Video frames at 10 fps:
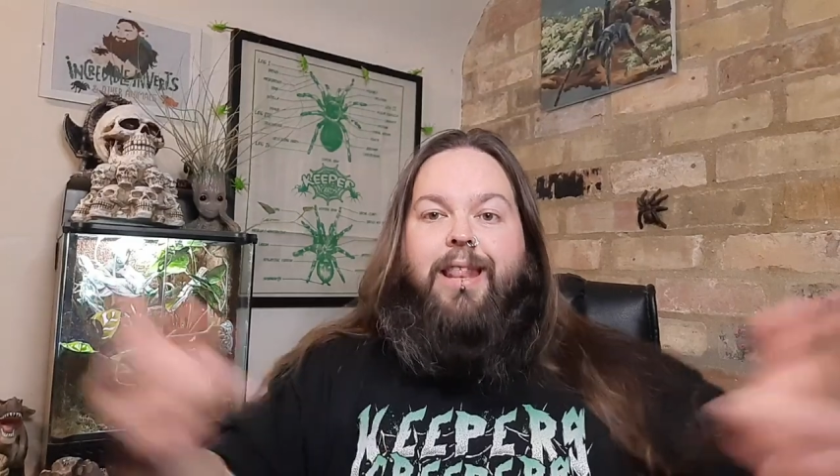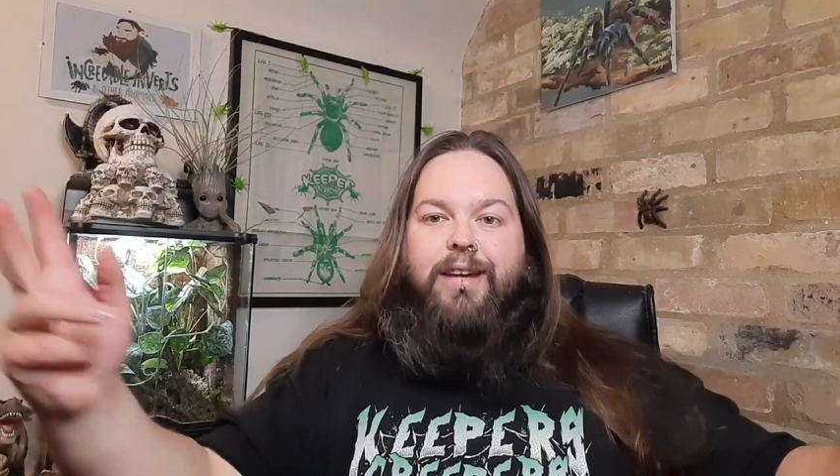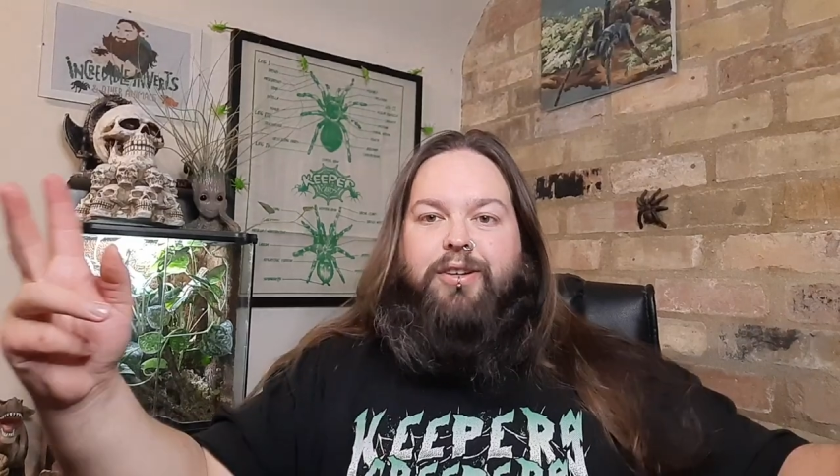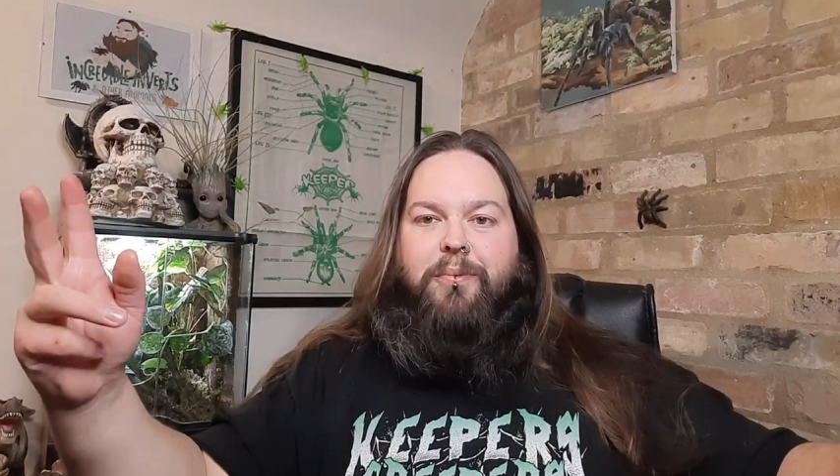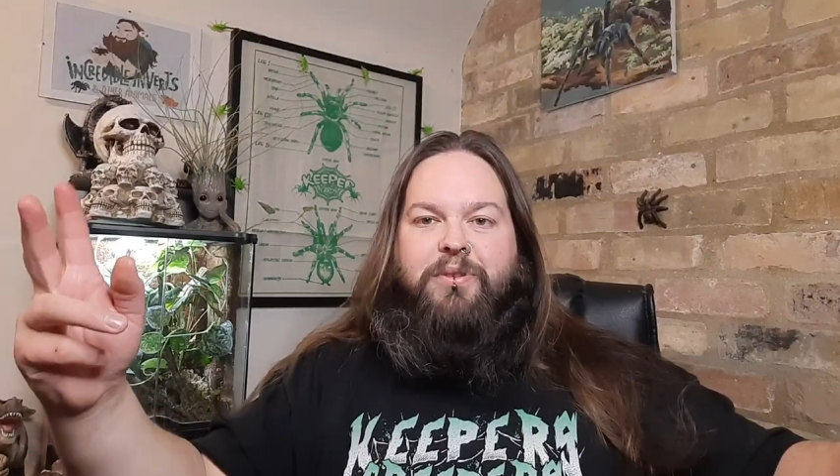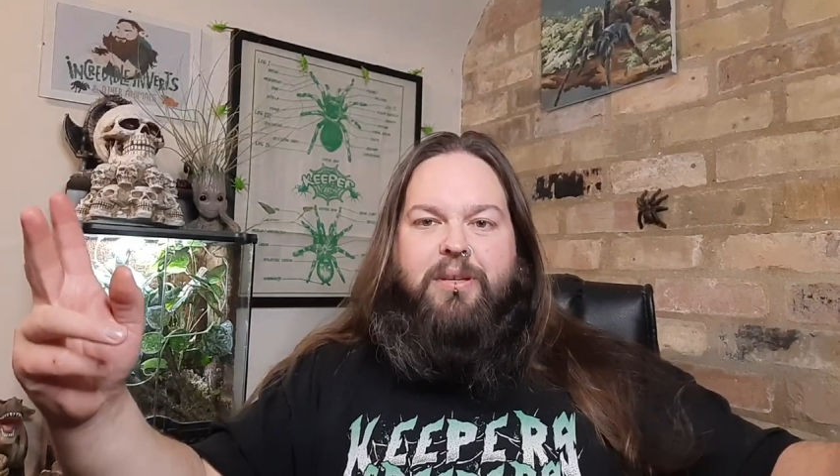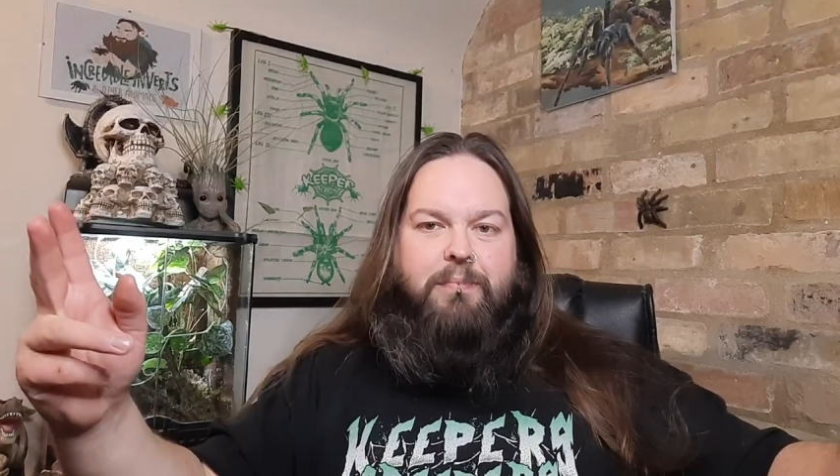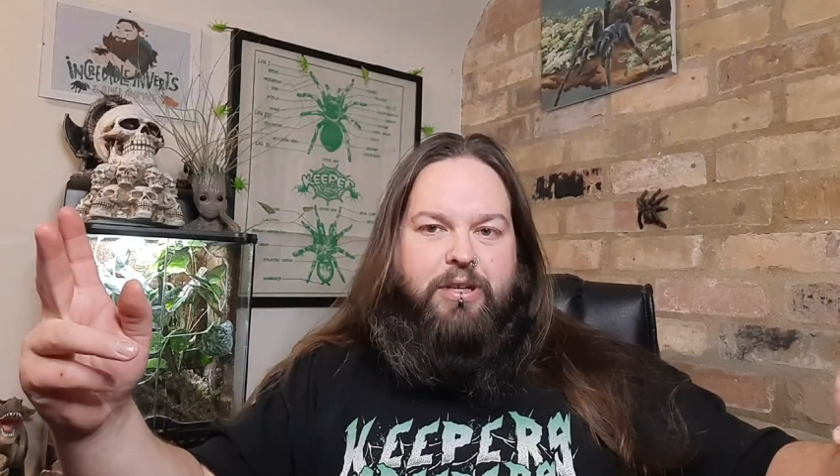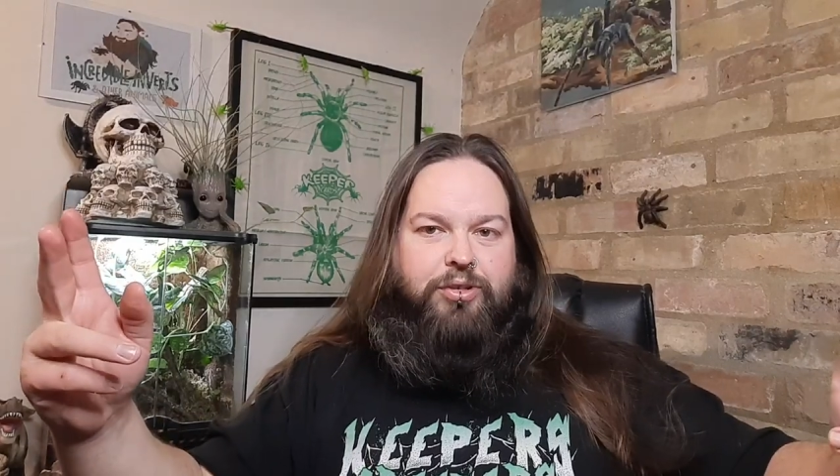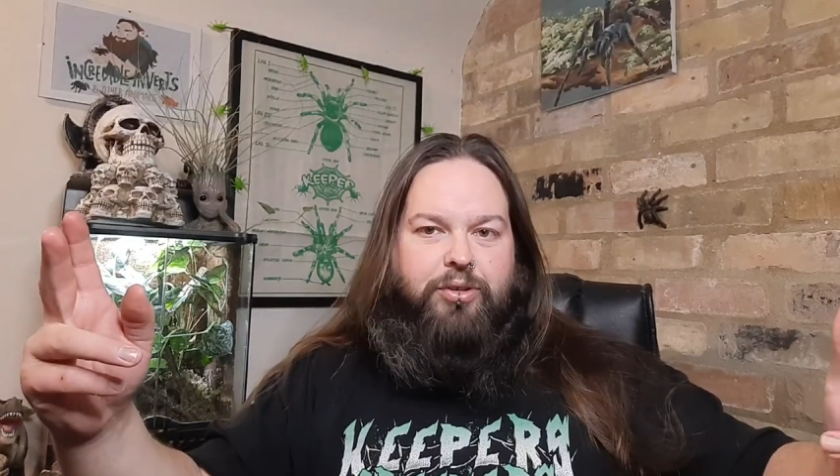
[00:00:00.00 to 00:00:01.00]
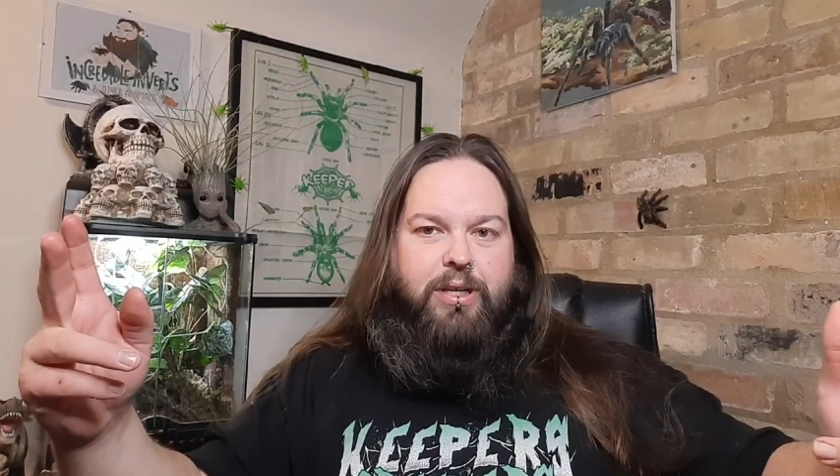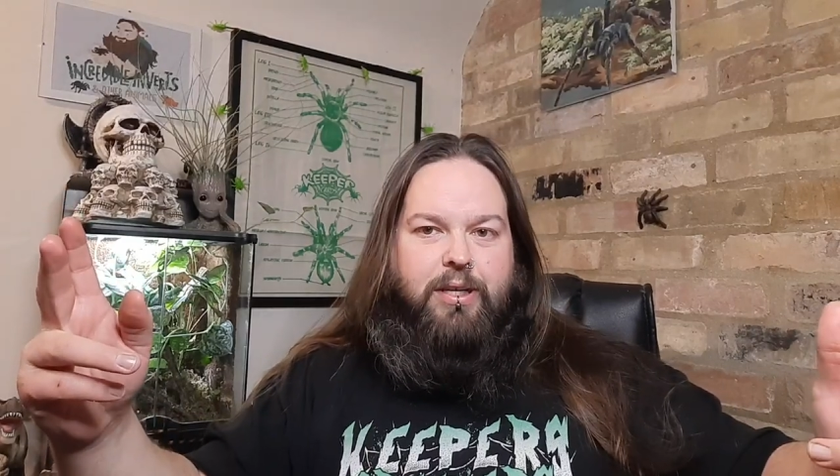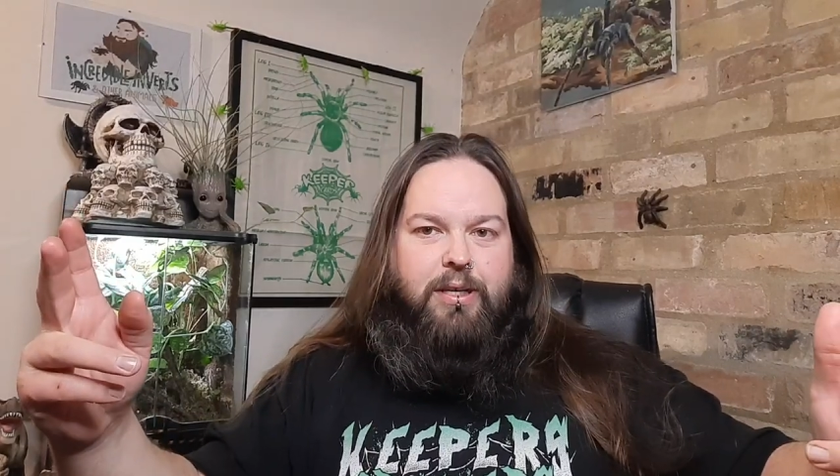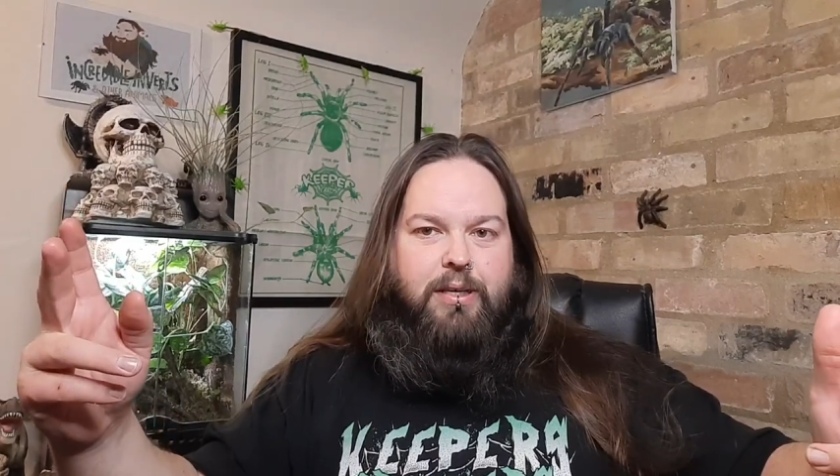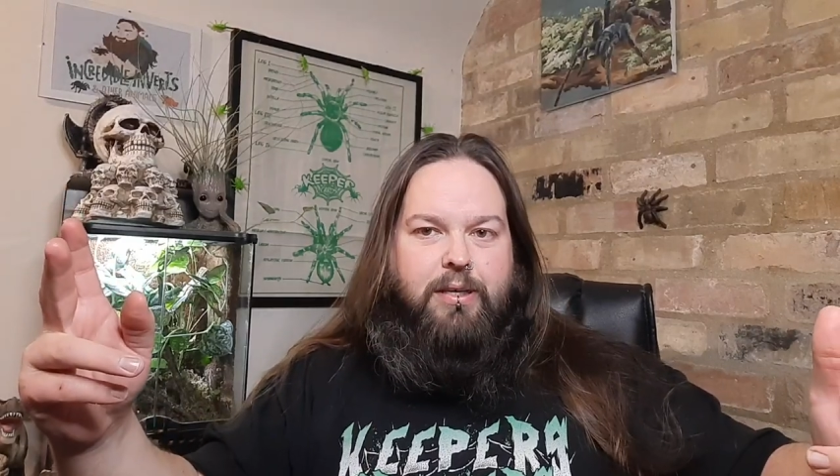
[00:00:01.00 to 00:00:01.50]
Let's open some
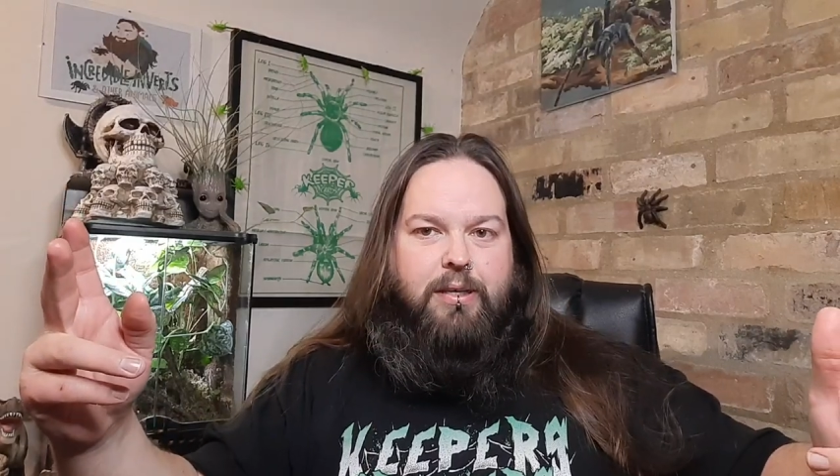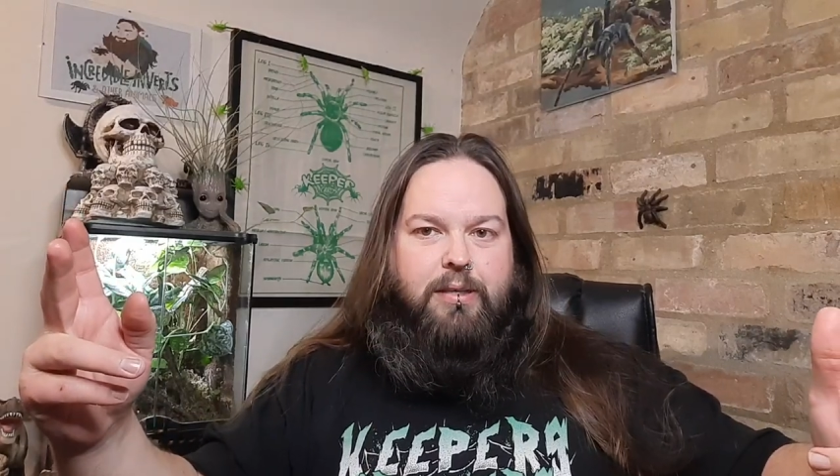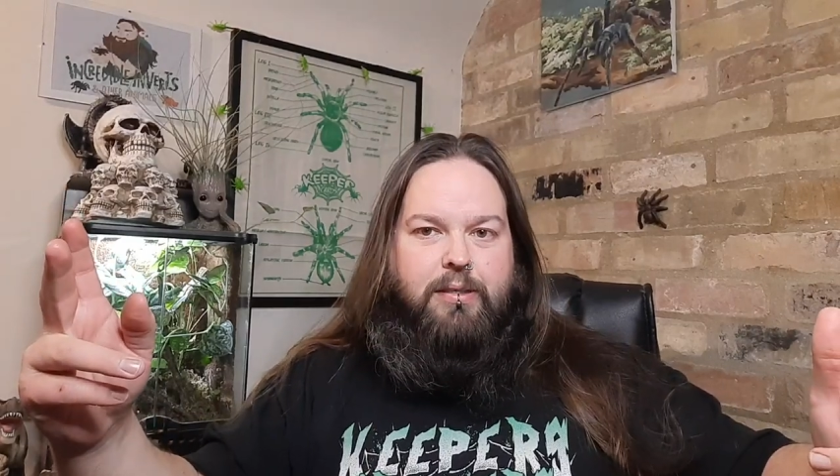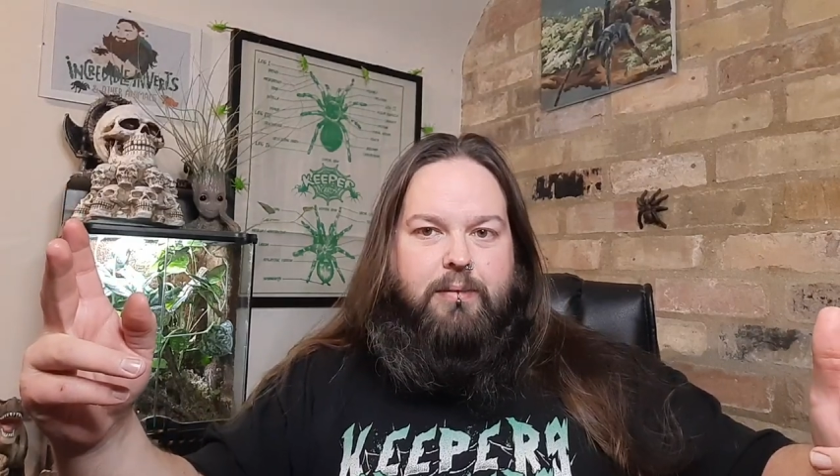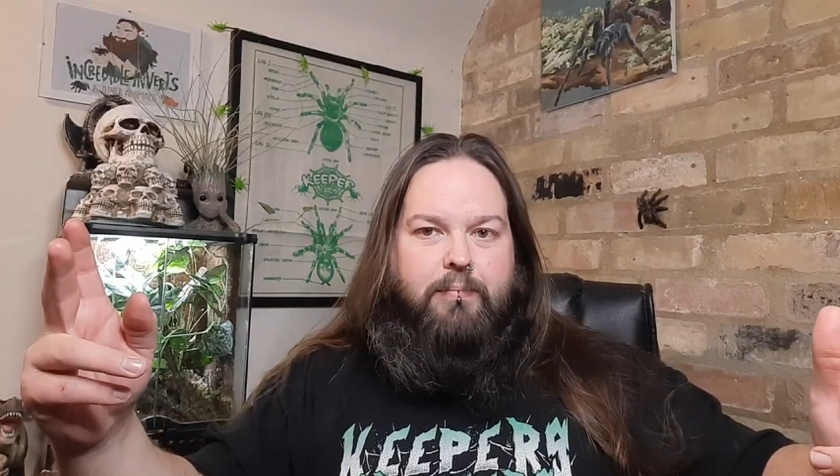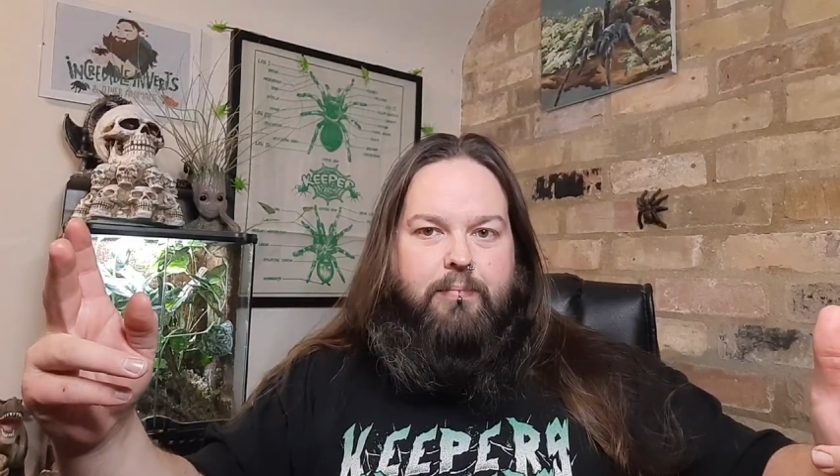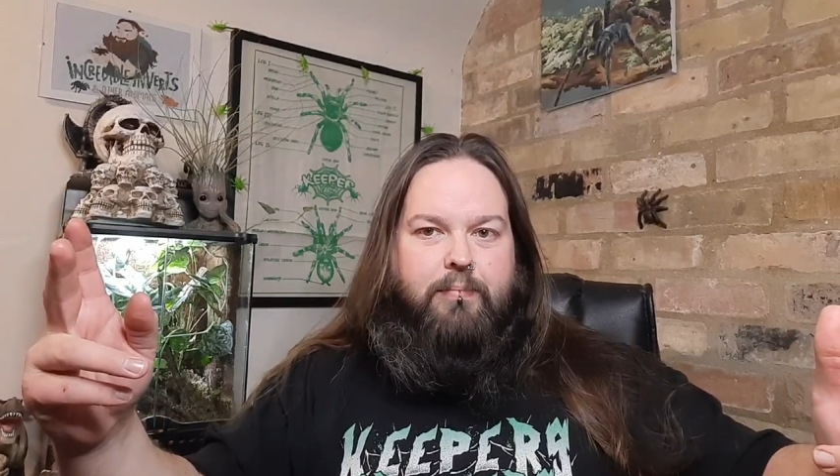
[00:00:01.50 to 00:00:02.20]
mysteries.